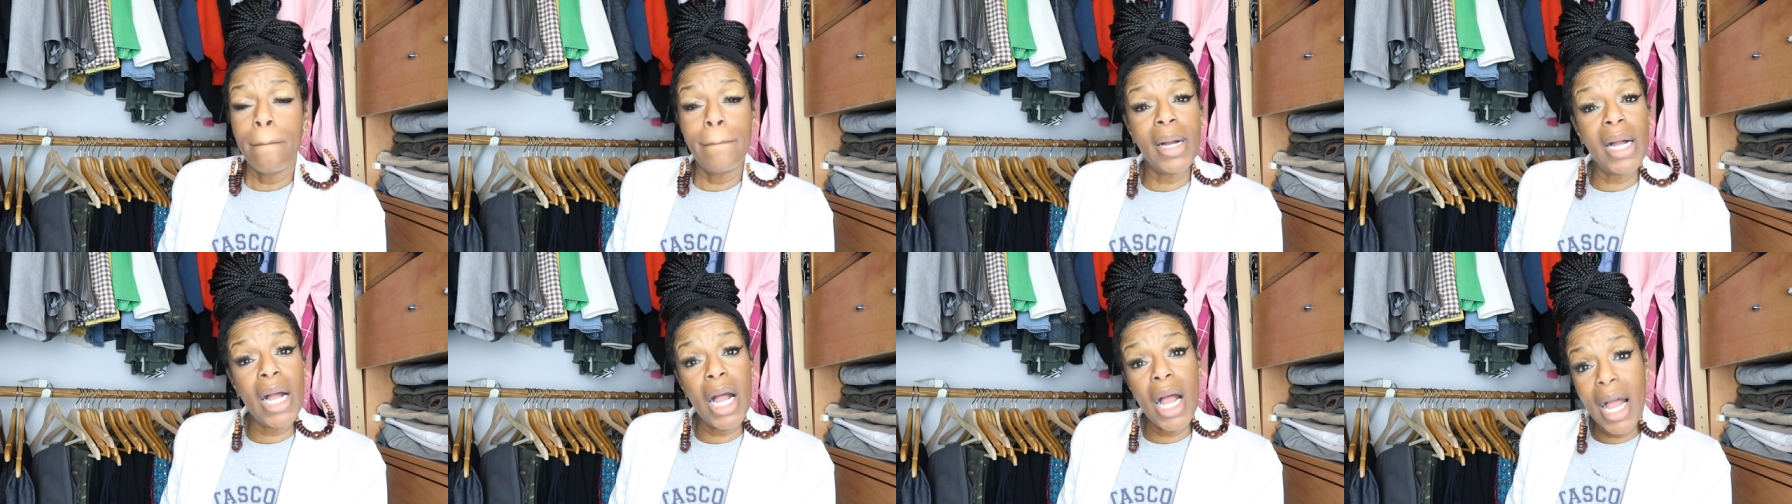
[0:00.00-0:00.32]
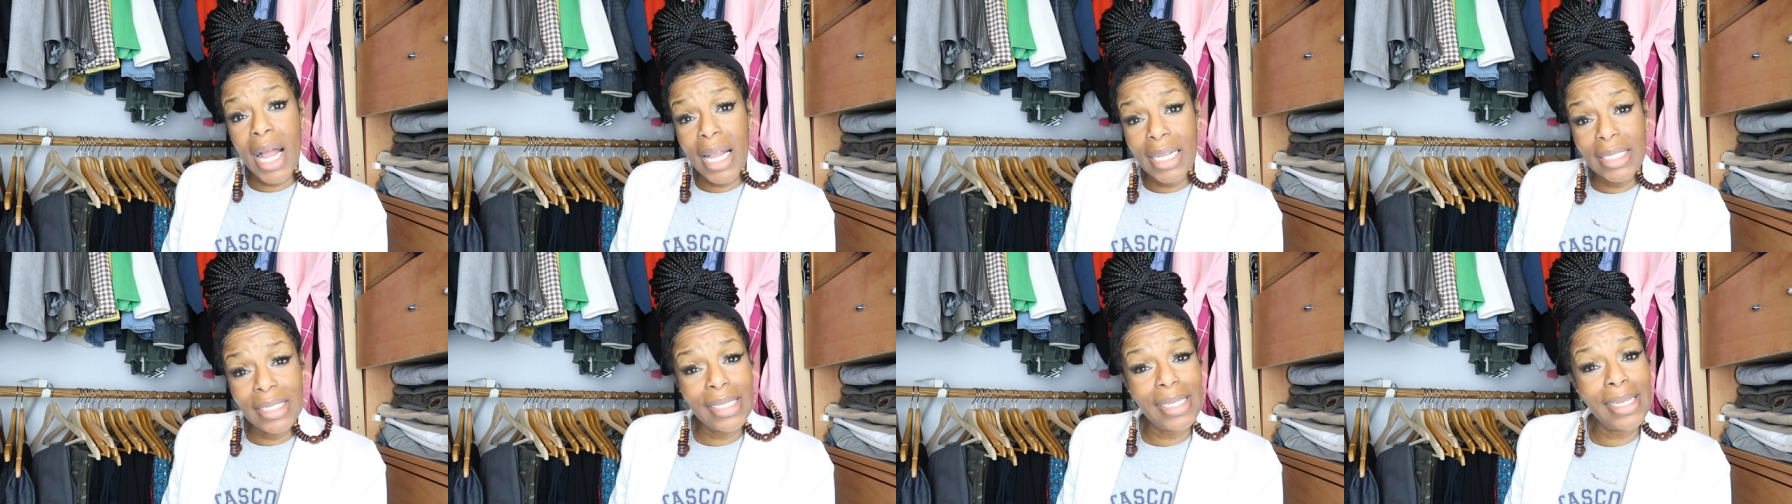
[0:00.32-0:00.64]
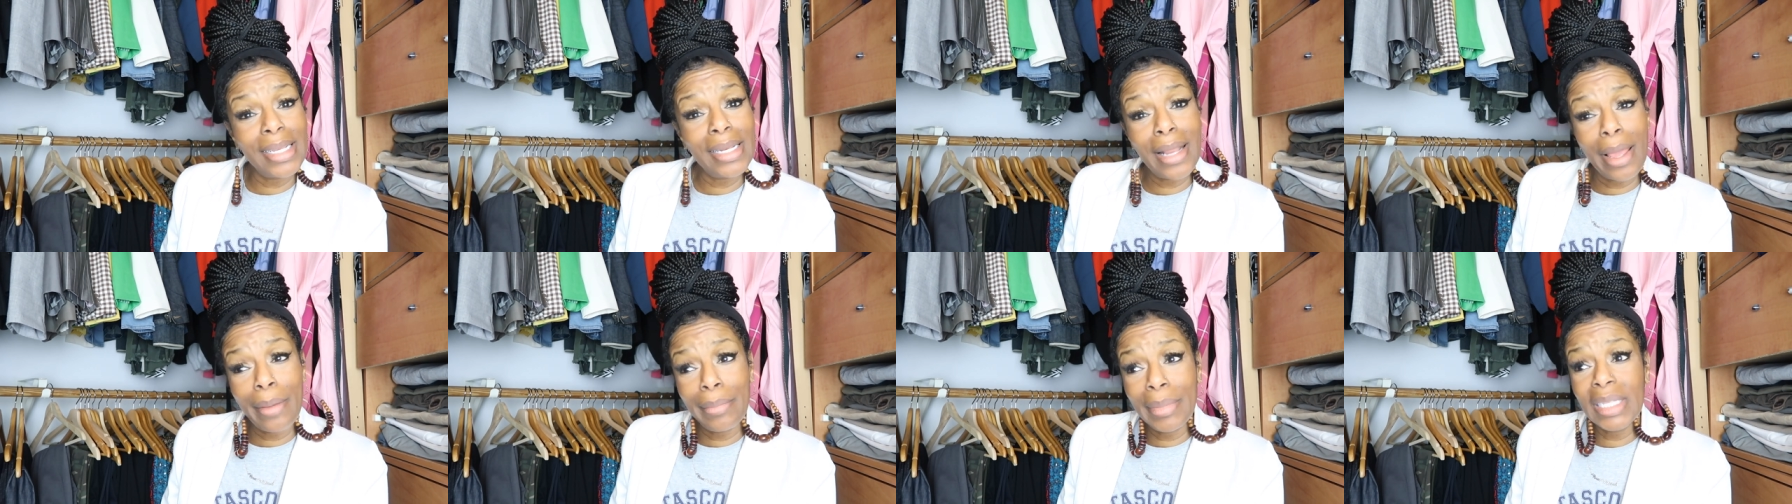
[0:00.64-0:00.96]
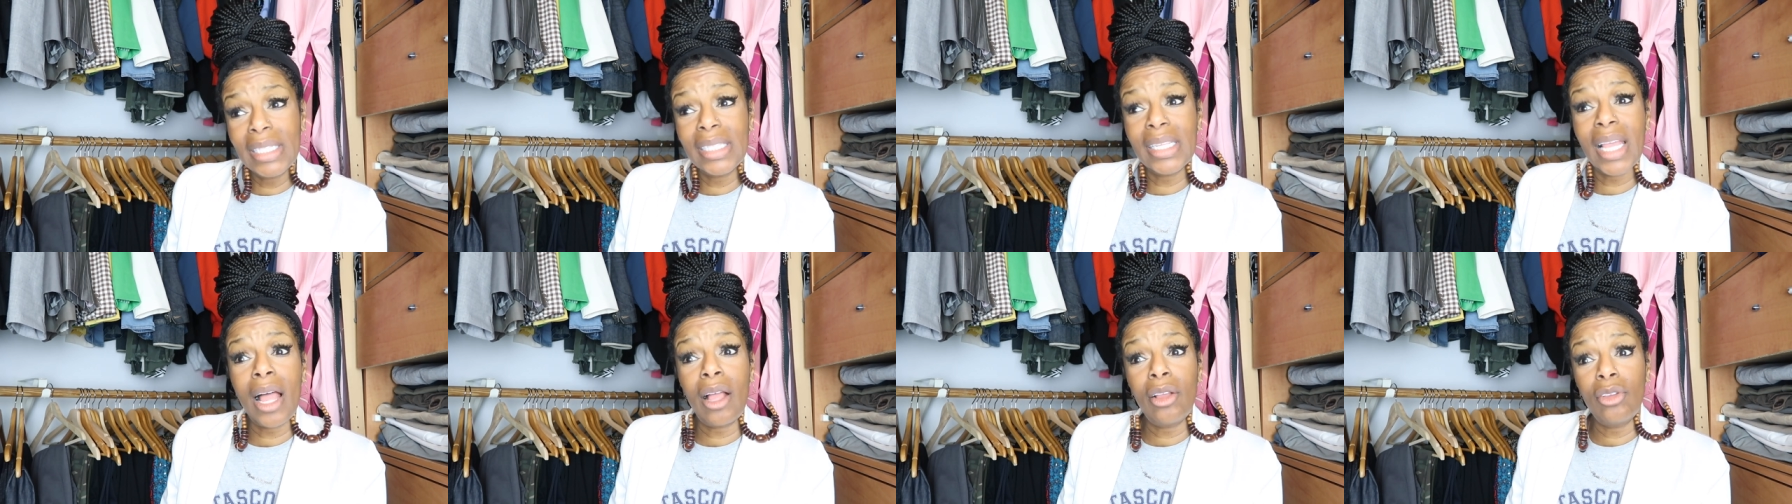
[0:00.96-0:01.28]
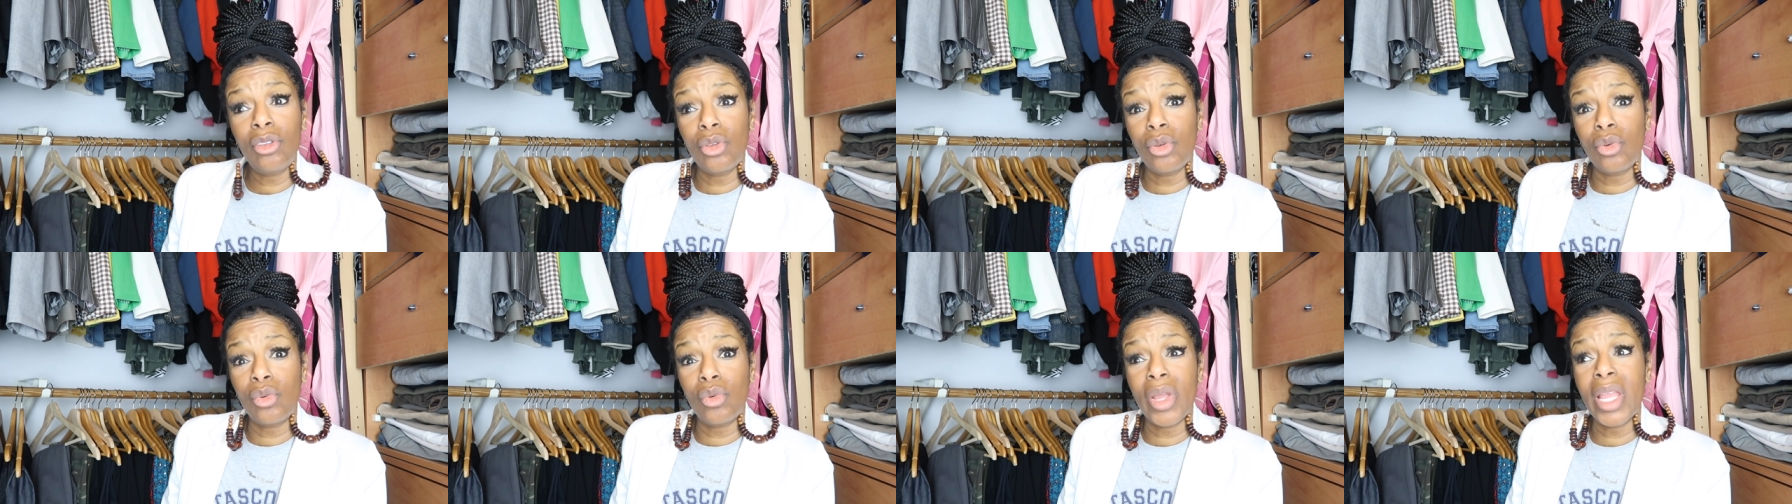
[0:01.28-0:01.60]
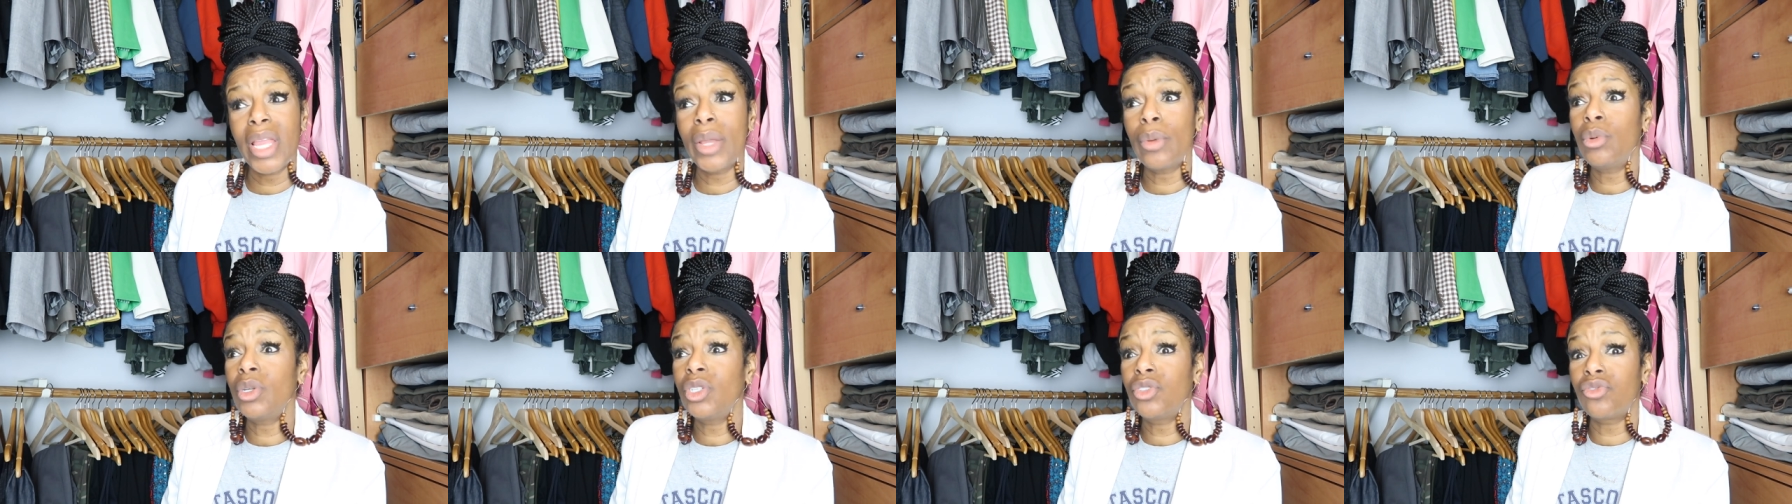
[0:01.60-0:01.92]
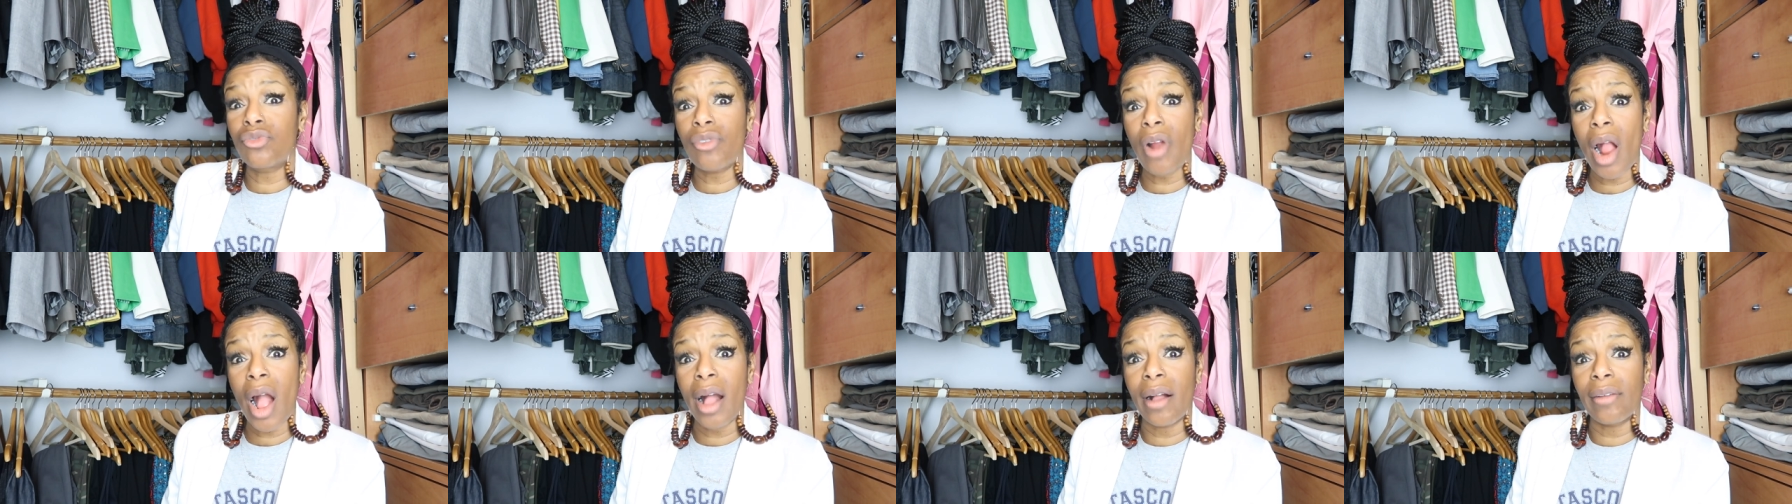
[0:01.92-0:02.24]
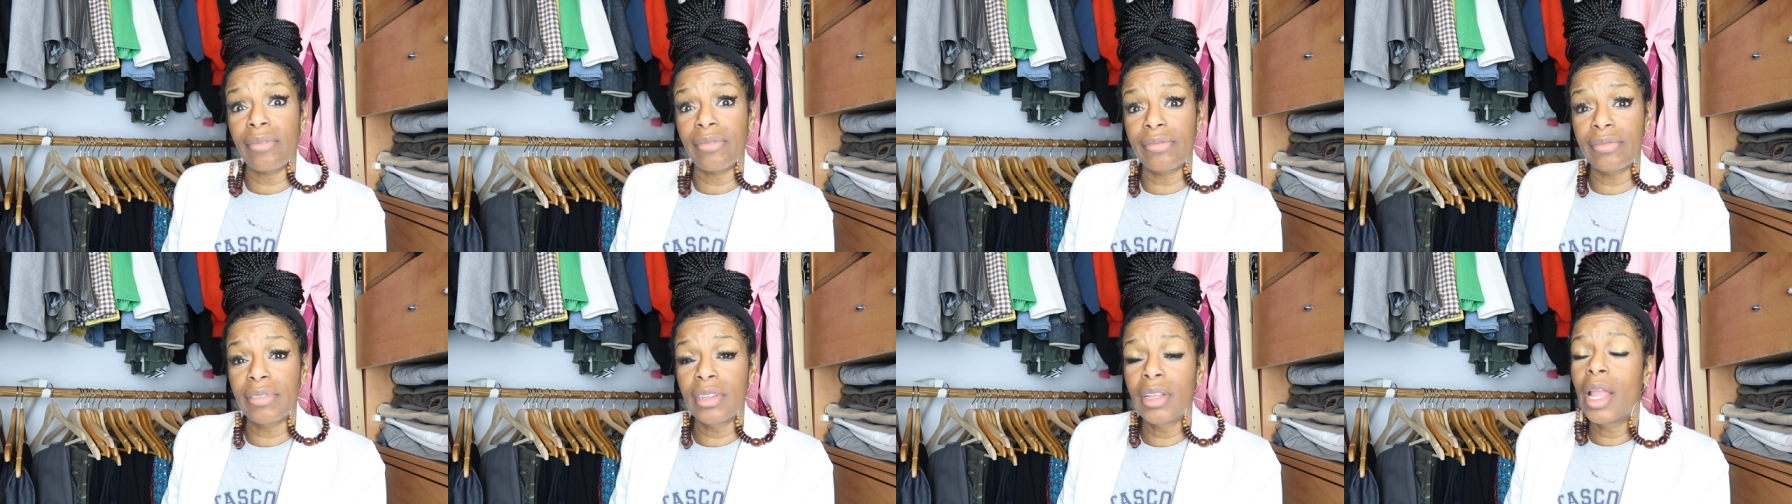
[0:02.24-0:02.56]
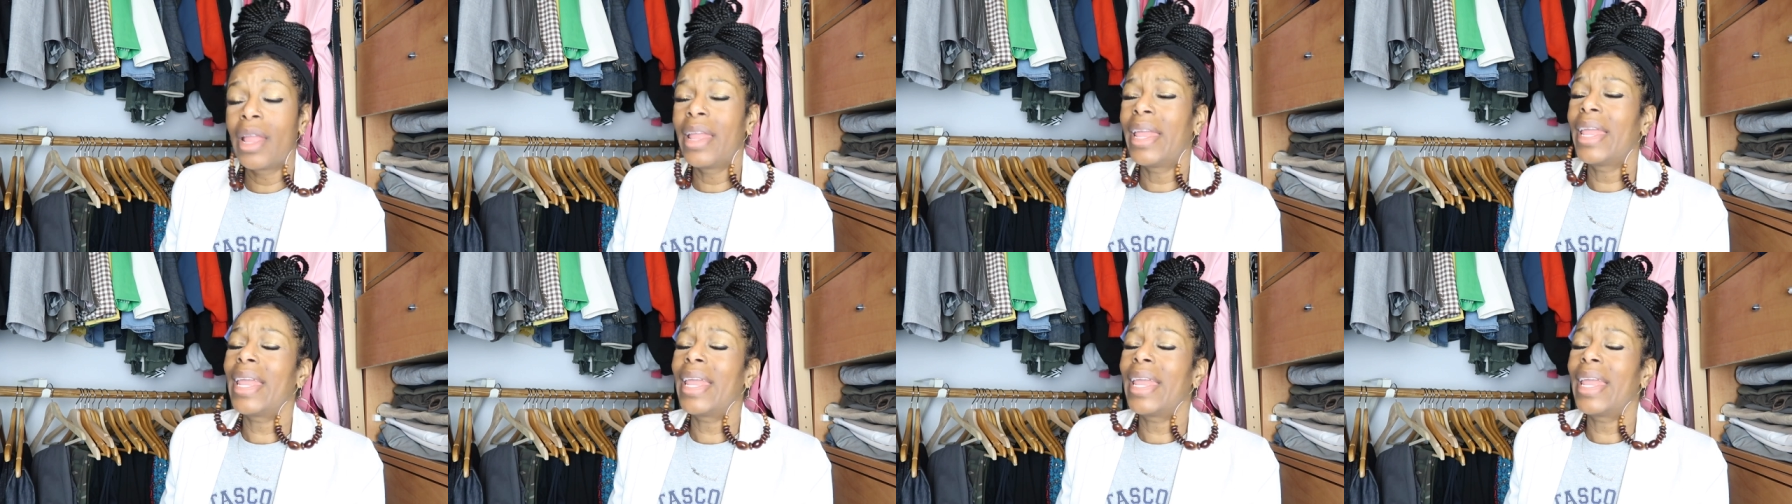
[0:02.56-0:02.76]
But hunty, let me tell you, it was rough.